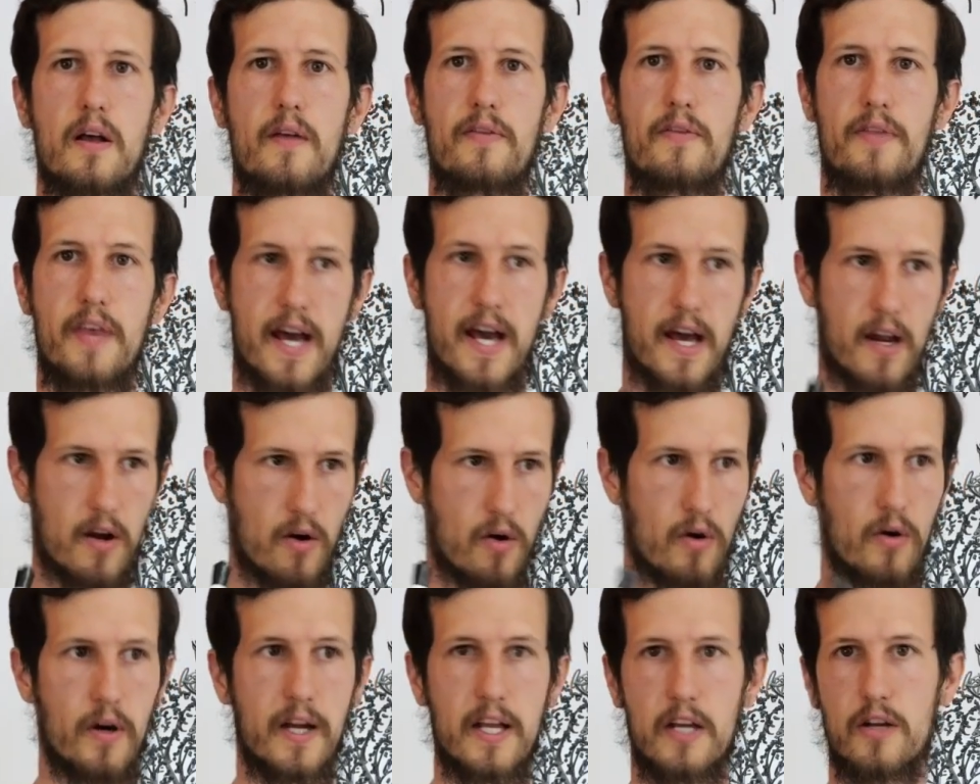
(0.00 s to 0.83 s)
that
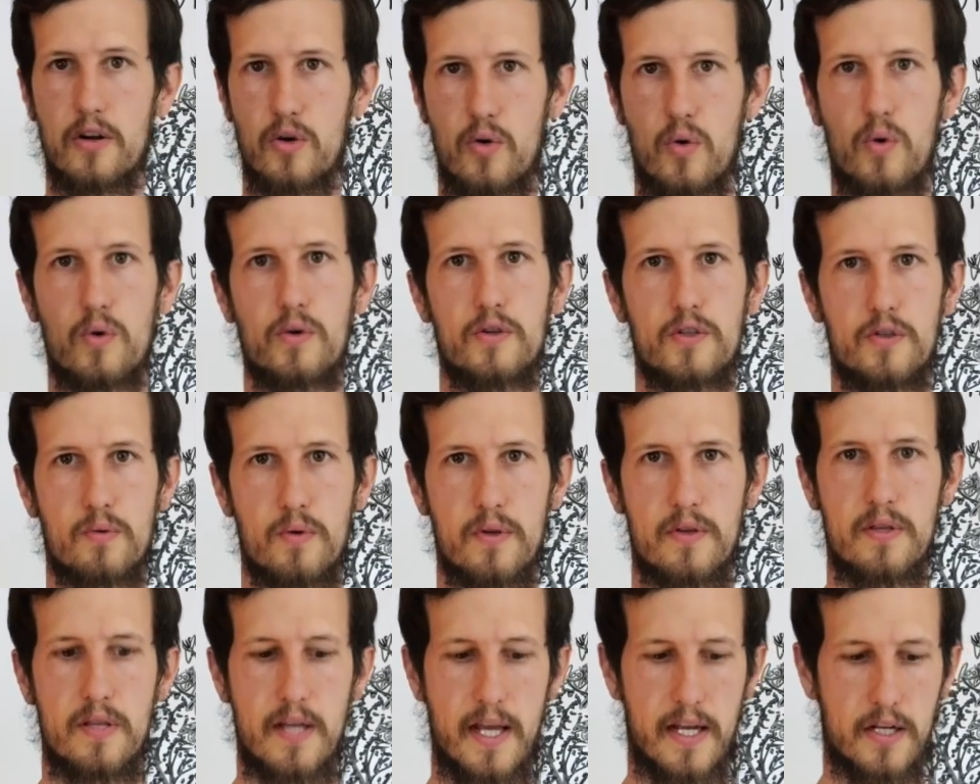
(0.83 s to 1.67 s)
are in accordance
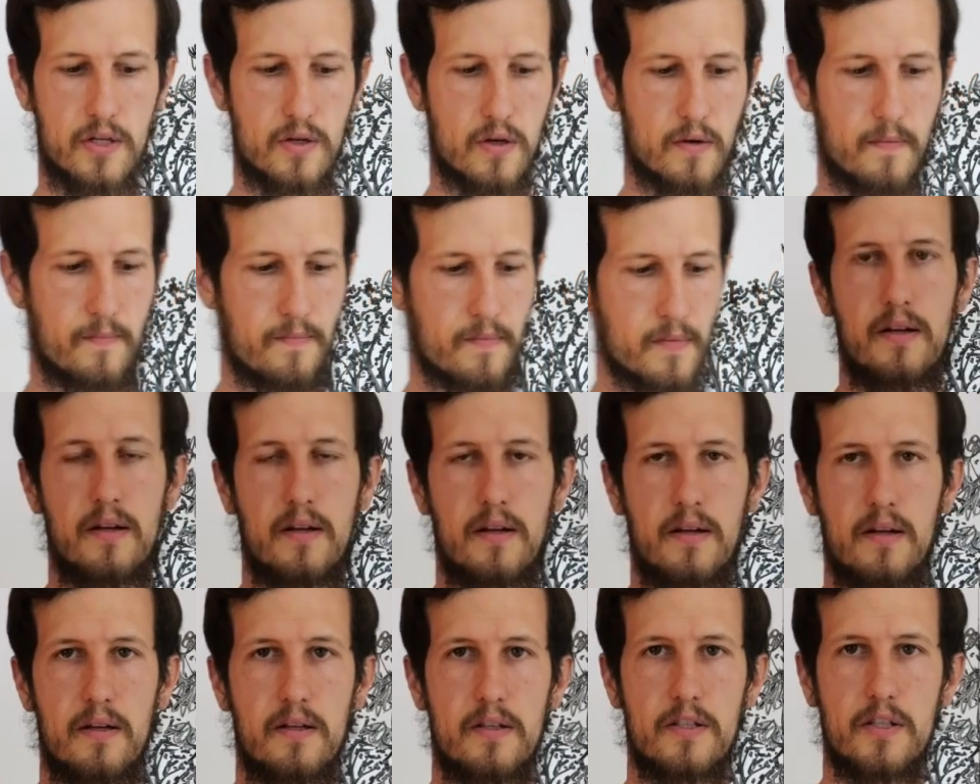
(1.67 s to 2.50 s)
with nature.
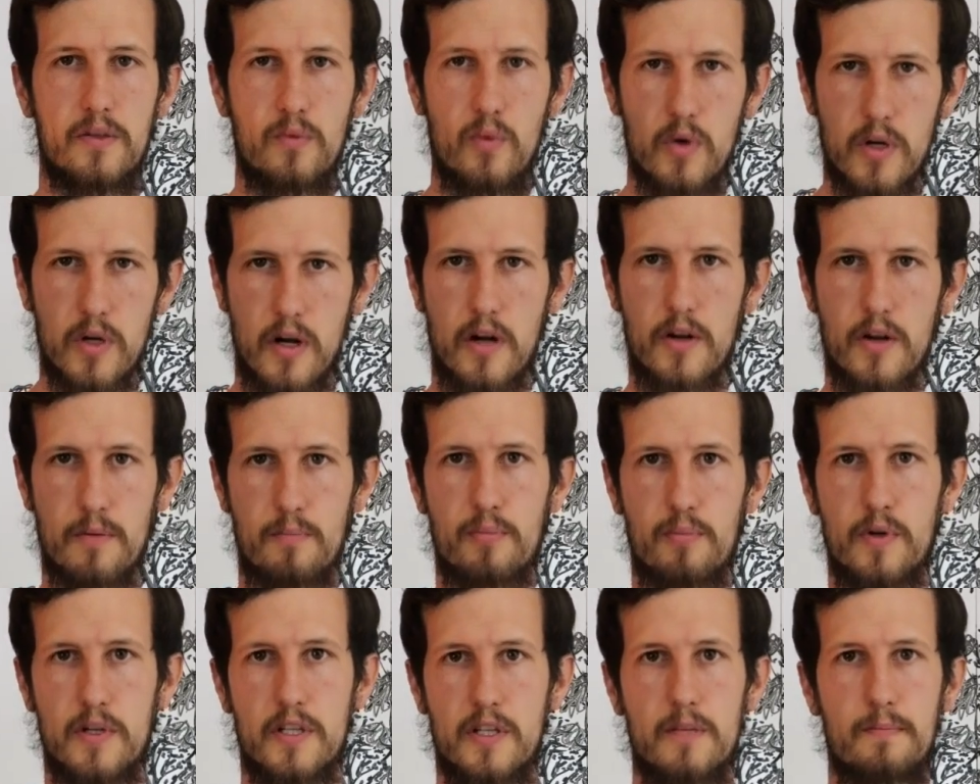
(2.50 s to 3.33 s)
So what are the
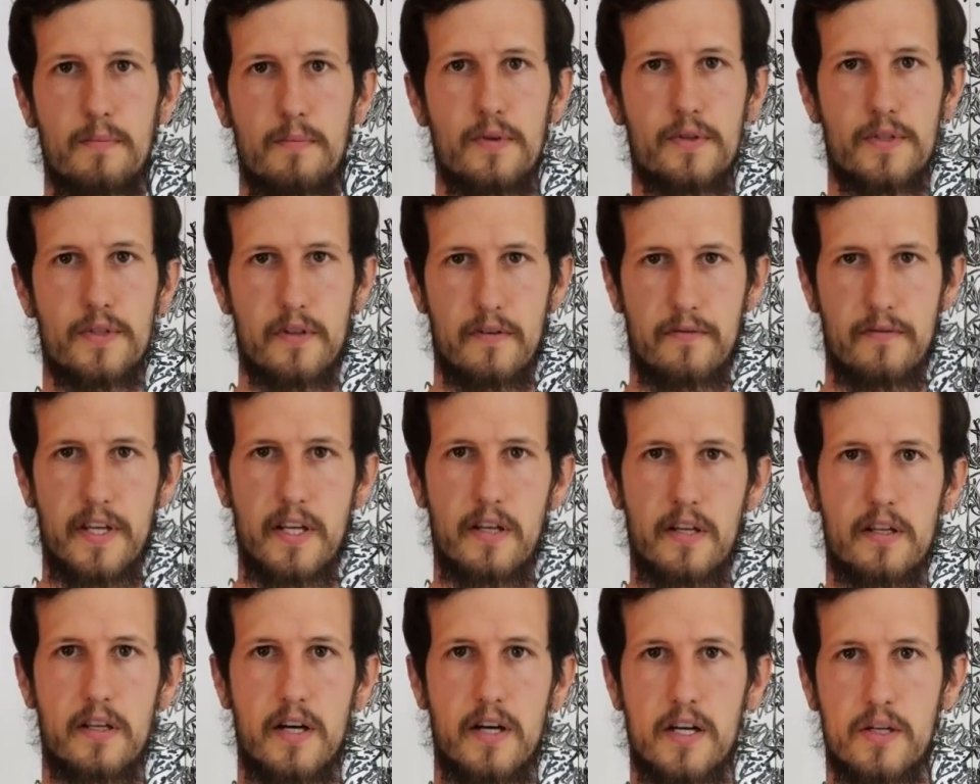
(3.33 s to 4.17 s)
principles of
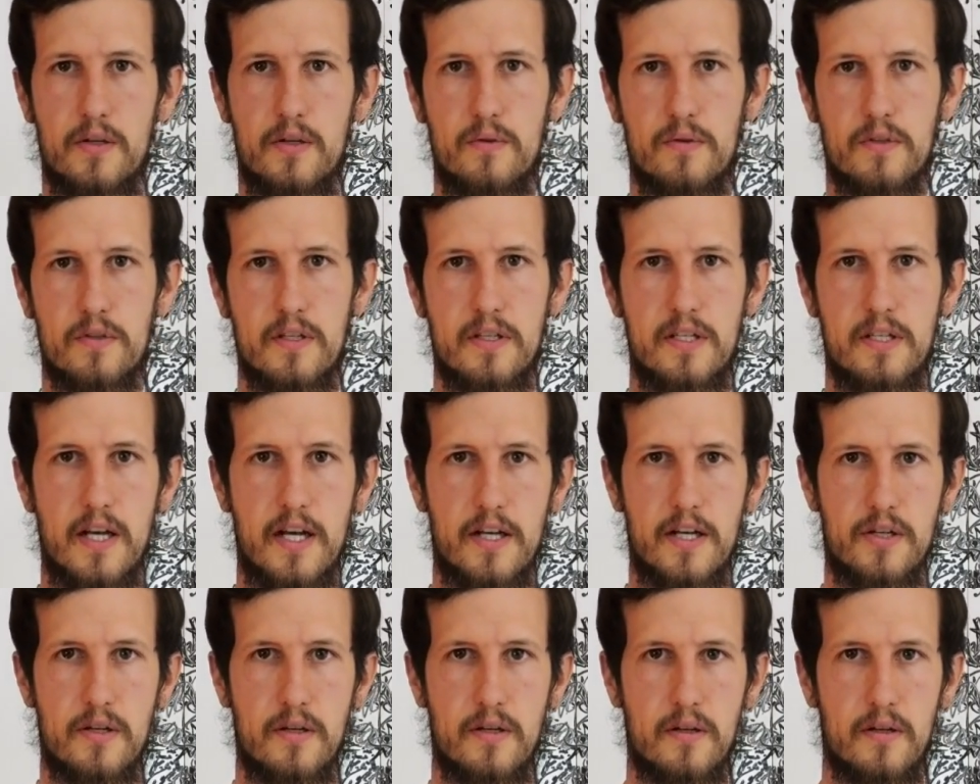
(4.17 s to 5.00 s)
ecological
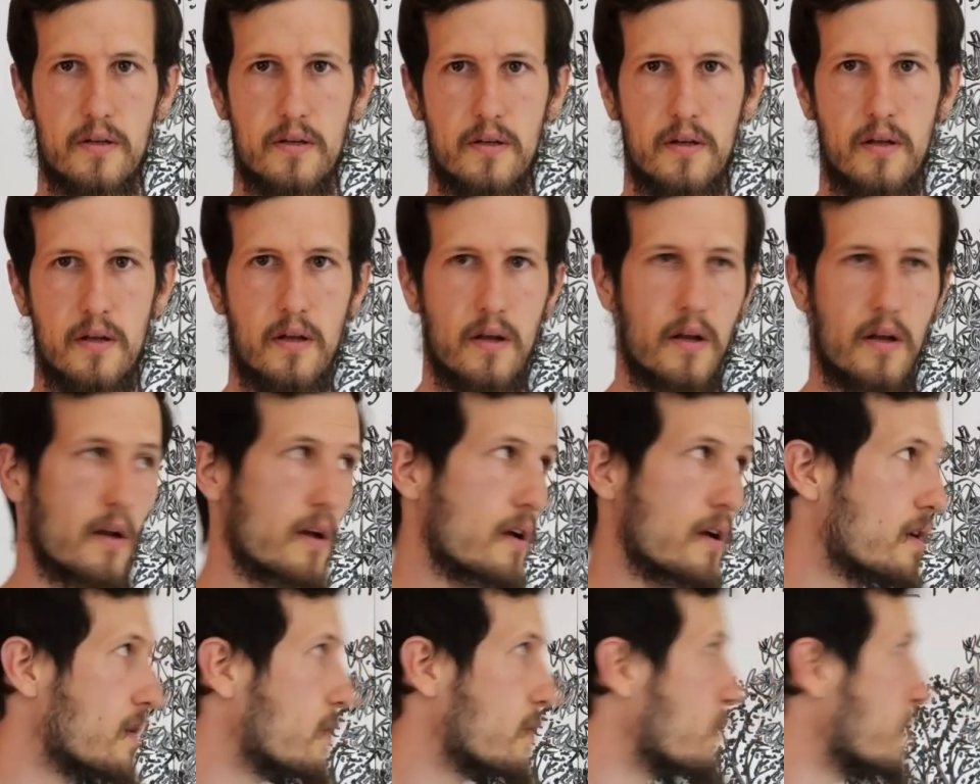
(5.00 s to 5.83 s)
succession?
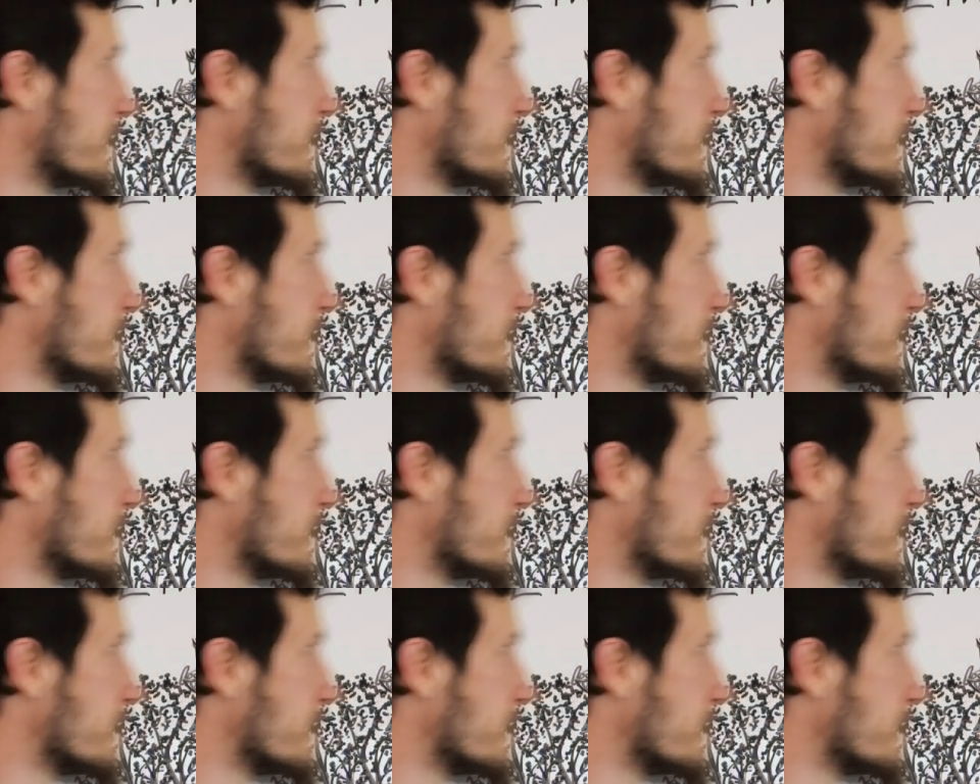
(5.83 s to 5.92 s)
We